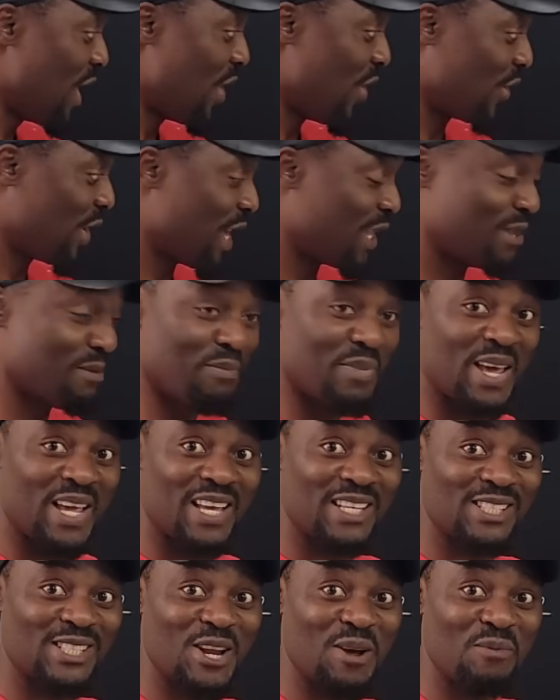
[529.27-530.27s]
Okay, the
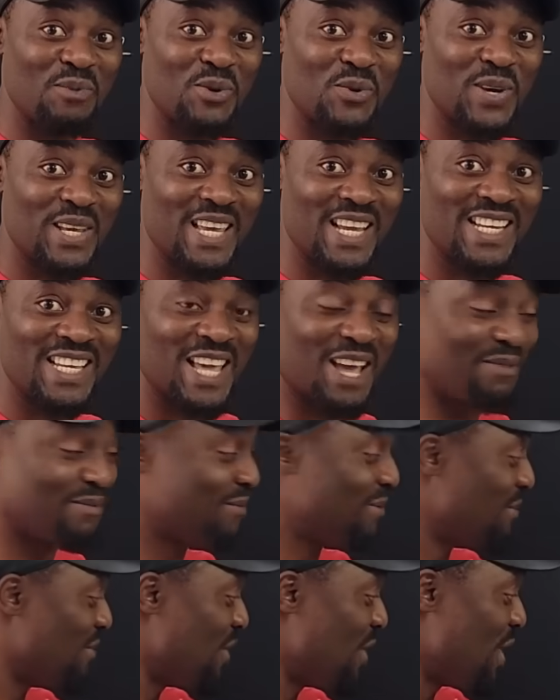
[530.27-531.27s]
biggest number we can get
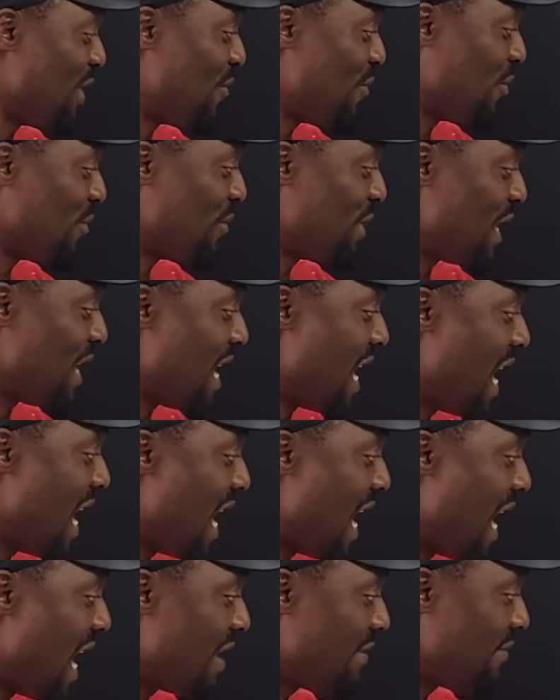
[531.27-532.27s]
from here will be
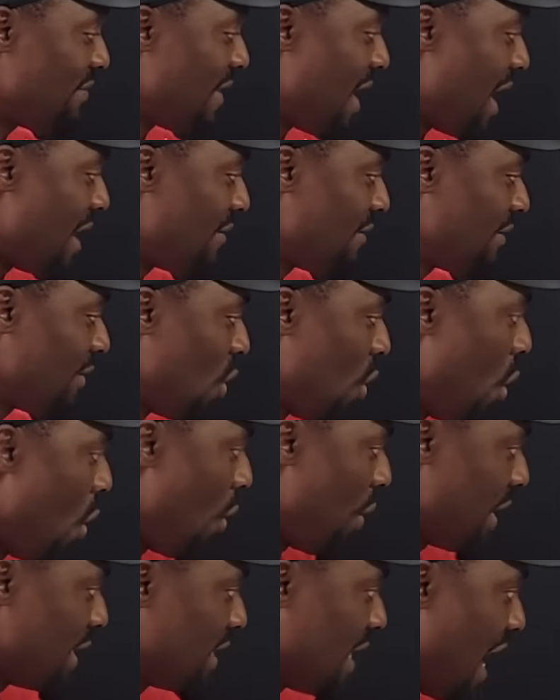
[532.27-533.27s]
85.
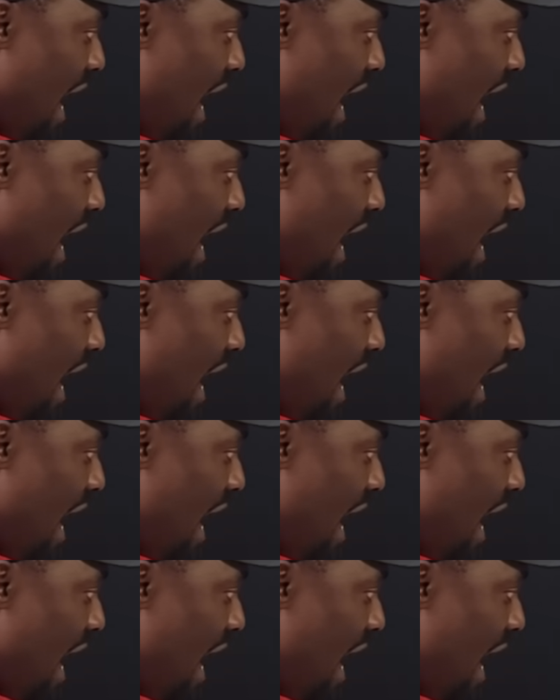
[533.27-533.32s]
Oh, it's